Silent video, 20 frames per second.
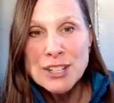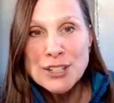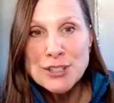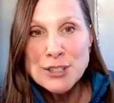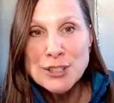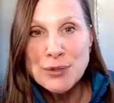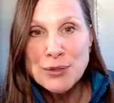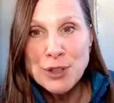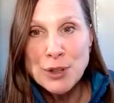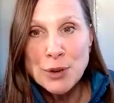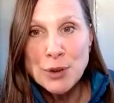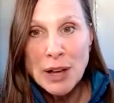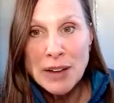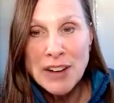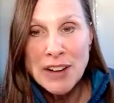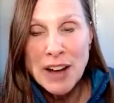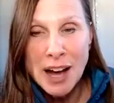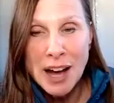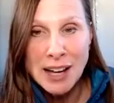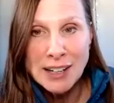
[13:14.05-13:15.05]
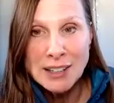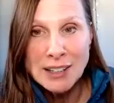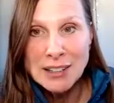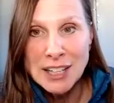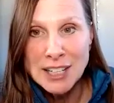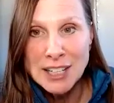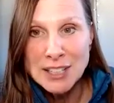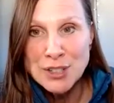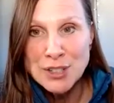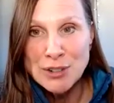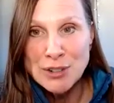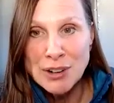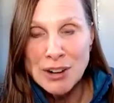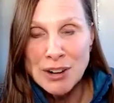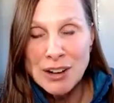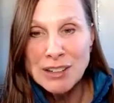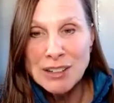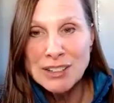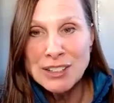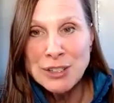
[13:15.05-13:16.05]
So if you have high
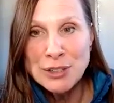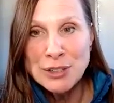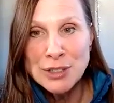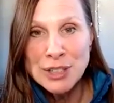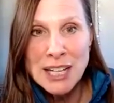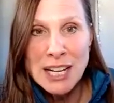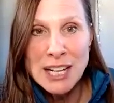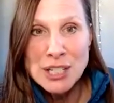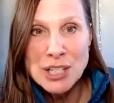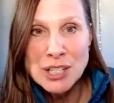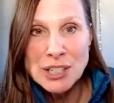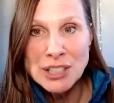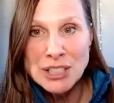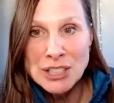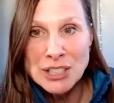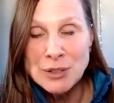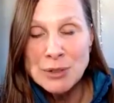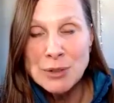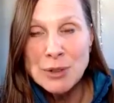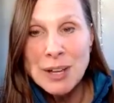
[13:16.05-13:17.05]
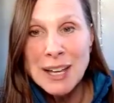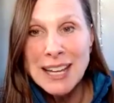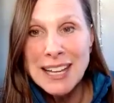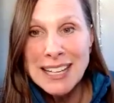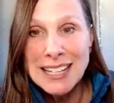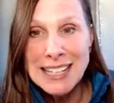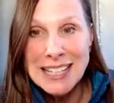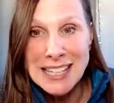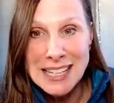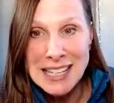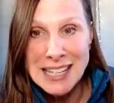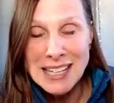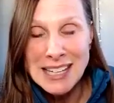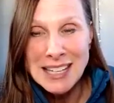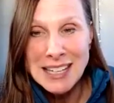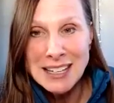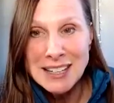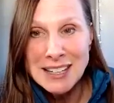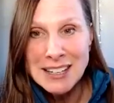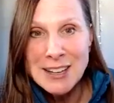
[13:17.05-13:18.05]
cholesterol, you can actually do ghee